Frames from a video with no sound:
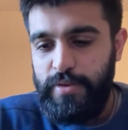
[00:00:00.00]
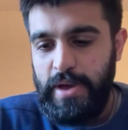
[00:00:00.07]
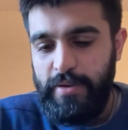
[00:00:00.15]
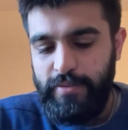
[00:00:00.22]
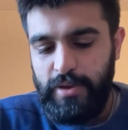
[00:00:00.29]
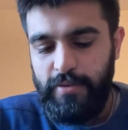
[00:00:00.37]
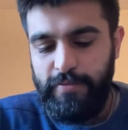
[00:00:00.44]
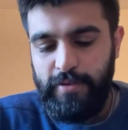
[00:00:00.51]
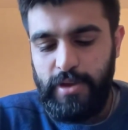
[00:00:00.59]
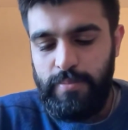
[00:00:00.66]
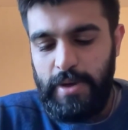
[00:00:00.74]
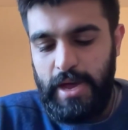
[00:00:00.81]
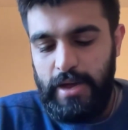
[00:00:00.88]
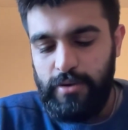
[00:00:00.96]
you have any
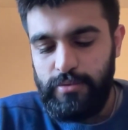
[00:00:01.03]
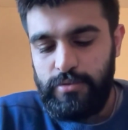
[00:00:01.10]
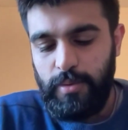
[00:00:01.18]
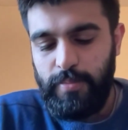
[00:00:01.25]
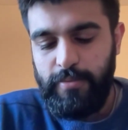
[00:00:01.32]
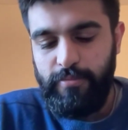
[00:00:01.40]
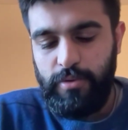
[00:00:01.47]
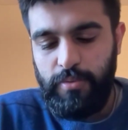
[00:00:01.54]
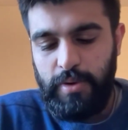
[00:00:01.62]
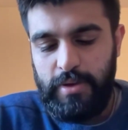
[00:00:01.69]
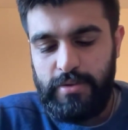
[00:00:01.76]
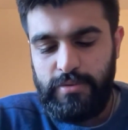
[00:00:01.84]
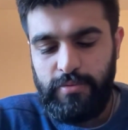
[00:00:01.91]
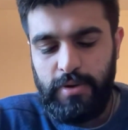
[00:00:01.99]
feedback or topic
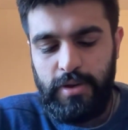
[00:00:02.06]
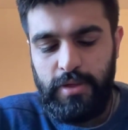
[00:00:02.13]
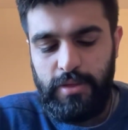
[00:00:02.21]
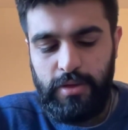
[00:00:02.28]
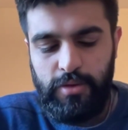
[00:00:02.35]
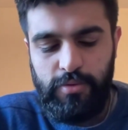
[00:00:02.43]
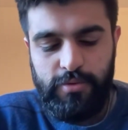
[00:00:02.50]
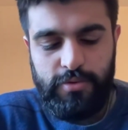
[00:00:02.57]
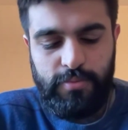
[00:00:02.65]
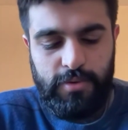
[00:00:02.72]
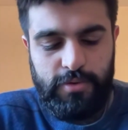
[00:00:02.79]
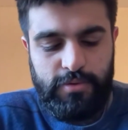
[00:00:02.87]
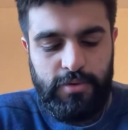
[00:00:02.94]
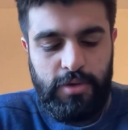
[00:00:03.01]
requests or anything, you just
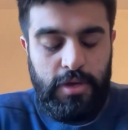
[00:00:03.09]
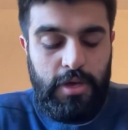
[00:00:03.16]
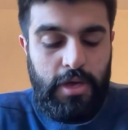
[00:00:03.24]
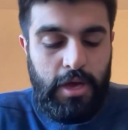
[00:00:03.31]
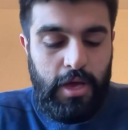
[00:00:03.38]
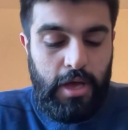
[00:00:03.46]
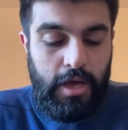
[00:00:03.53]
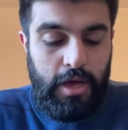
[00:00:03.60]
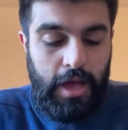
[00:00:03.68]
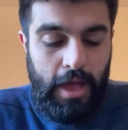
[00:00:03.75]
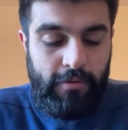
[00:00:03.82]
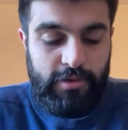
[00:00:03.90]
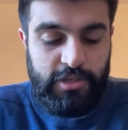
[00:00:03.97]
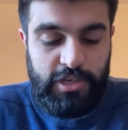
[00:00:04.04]
want to
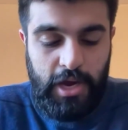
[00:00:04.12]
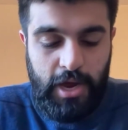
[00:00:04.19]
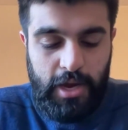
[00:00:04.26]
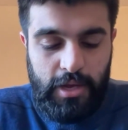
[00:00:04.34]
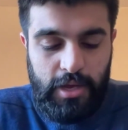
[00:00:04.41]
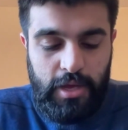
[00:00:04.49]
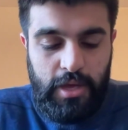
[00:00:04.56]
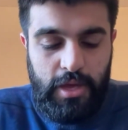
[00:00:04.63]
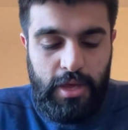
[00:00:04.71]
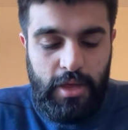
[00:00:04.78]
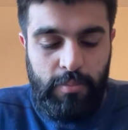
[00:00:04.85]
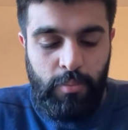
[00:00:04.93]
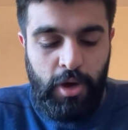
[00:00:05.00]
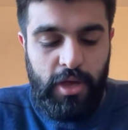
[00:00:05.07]
have a chat,
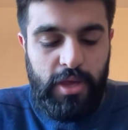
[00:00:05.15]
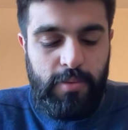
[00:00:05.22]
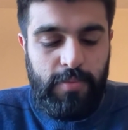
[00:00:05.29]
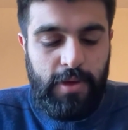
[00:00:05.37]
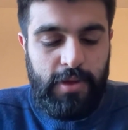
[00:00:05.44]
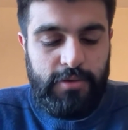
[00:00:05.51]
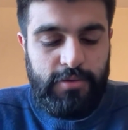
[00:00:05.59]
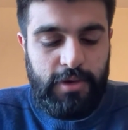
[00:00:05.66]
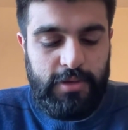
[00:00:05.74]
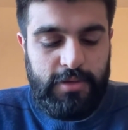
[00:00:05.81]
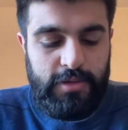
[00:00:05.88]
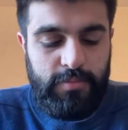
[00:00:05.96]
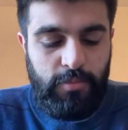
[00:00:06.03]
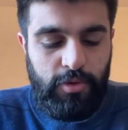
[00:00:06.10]
my email address
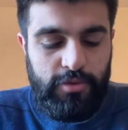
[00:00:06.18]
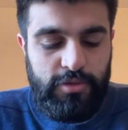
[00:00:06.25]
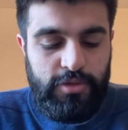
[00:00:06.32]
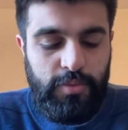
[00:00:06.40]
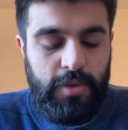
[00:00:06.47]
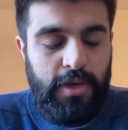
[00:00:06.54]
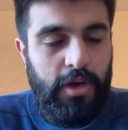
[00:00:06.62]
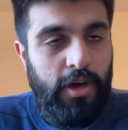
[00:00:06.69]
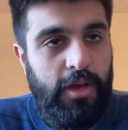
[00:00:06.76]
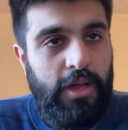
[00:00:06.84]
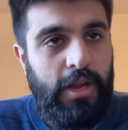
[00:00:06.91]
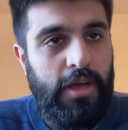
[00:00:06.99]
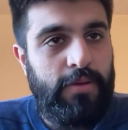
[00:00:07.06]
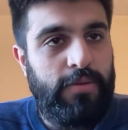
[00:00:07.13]
is
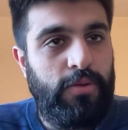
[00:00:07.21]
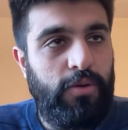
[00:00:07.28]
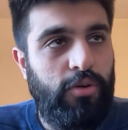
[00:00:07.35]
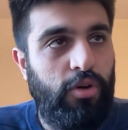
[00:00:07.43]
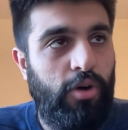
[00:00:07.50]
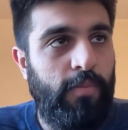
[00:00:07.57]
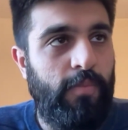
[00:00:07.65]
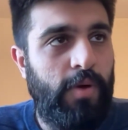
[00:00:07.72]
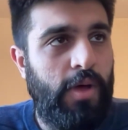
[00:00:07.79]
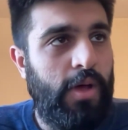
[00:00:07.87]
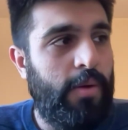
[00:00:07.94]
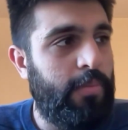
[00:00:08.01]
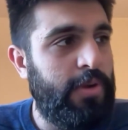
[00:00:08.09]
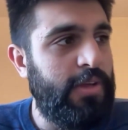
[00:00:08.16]
monsui@icloud.com.
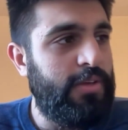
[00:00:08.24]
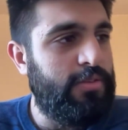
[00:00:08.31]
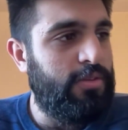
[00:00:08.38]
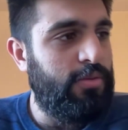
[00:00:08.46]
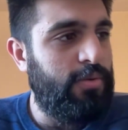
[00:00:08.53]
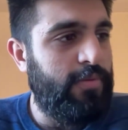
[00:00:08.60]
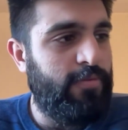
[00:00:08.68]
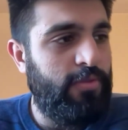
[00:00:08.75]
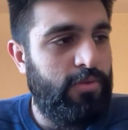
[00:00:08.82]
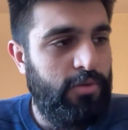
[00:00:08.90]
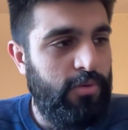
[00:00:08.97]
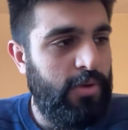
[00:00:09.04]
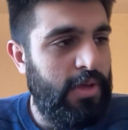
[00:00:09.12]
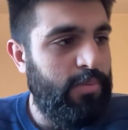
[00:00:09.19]
Please do, if you
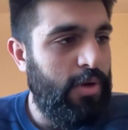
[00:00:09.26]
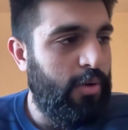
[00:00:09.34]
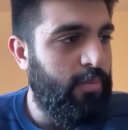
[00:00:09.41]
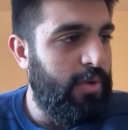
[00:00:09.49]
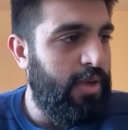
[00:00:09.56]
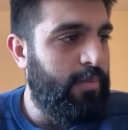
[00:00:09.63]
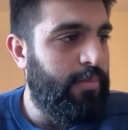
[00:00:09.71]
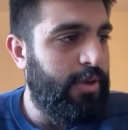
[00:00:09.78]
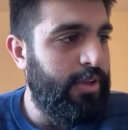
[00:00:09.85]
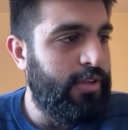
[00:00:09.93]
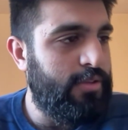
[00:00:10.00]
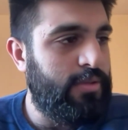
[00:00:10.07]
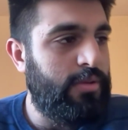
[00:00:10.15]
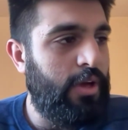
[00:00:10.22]
do email me,
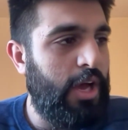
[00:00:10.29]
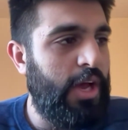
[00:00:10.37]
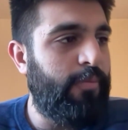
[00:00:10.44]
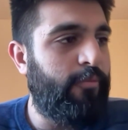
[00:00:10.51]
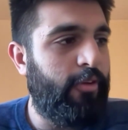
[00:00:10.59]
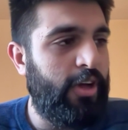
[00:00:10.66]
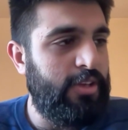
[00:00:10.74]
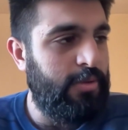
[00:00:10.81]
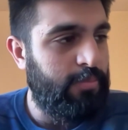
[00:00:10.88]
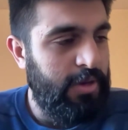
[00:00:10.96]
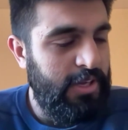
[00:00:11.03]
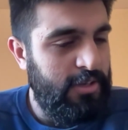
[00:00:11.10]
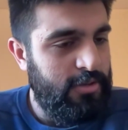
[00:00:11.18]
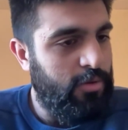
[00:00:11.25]
please
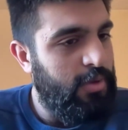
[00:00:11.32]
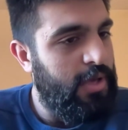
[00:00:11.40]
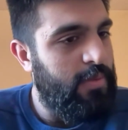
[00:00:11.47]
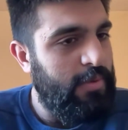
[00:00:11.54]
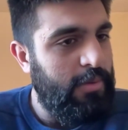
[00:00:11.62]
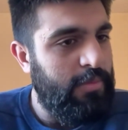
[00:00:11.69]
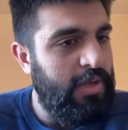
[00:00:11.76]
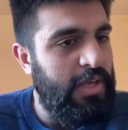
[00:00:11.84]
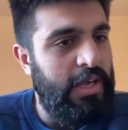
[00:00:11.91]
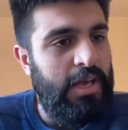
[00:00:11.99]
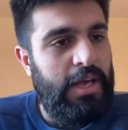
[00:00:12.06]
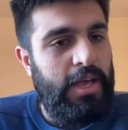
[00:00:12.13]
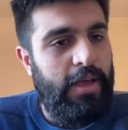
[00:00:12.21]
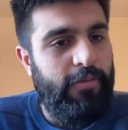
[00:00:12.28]
do email me.
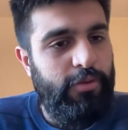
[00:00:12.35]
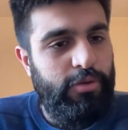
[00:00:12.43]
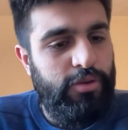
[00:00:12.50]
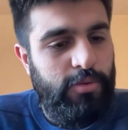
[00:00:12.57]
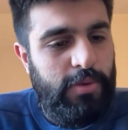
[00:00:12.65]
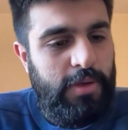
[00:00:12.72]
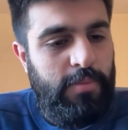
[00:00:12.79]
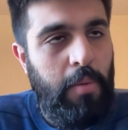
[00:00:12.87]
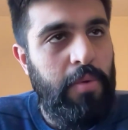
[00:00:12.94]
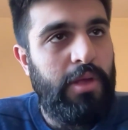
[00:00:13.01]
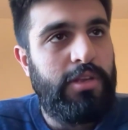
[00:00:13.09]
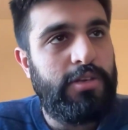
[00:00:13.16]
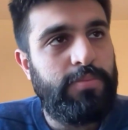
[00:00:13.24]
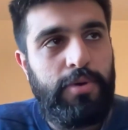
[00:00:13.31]
If you do email
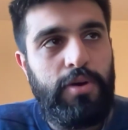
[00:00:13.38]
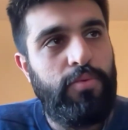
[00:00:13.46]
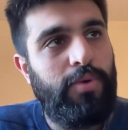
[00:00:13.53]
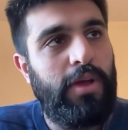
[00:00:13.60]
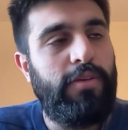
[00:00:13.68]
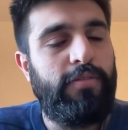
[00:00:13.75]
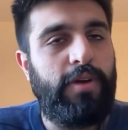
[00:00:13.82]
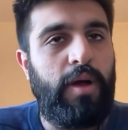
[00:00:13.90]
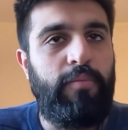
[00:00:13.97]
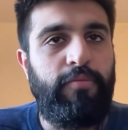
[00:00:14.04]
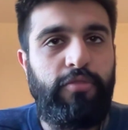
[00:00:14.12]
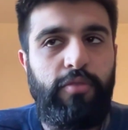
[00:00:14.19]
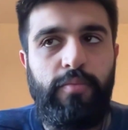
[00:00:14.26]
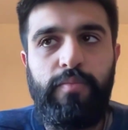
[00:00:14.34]
me, just put where you've come
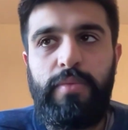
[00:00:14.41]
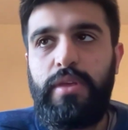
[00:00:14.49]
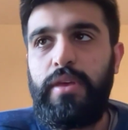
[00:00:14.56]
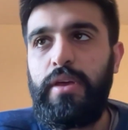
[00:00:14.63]
from,